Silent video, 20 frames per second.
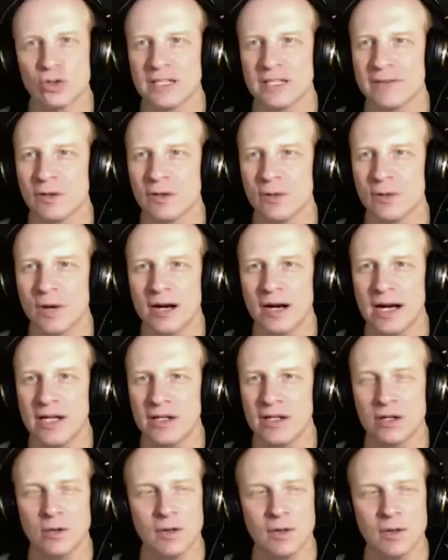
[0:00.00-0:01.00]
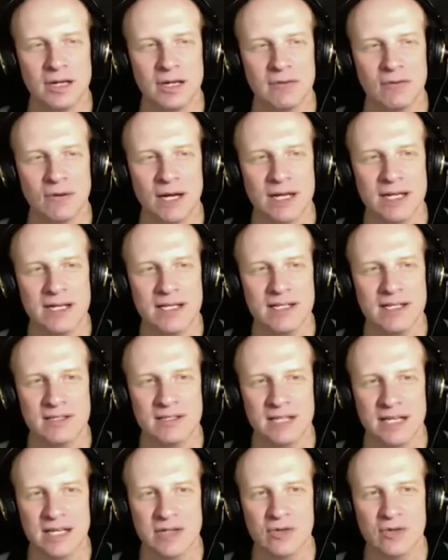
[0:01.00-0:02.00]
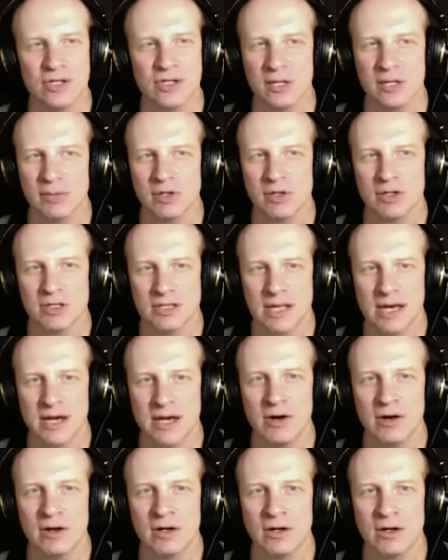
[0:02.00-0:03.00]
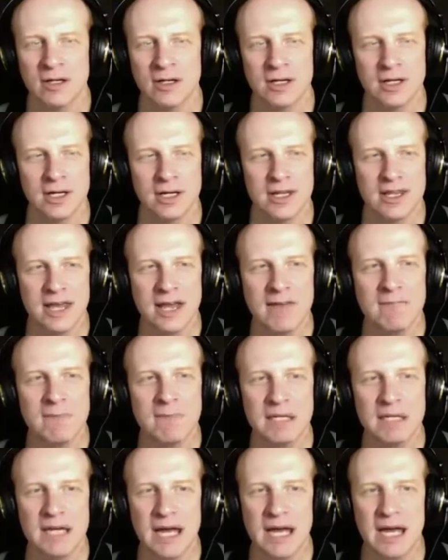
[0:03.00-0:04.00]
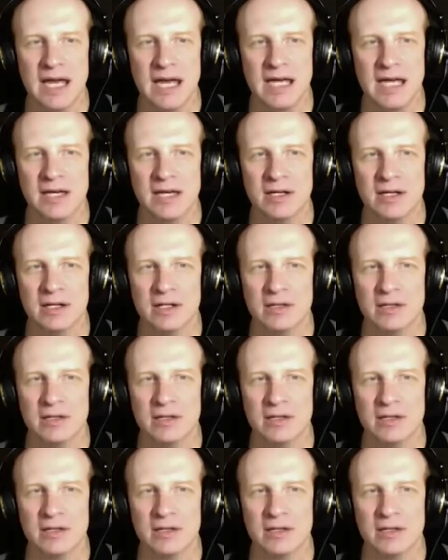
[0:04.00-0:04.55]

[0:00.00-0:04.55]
everywhere. And you know what? Reddit is interesting because they are, they have been a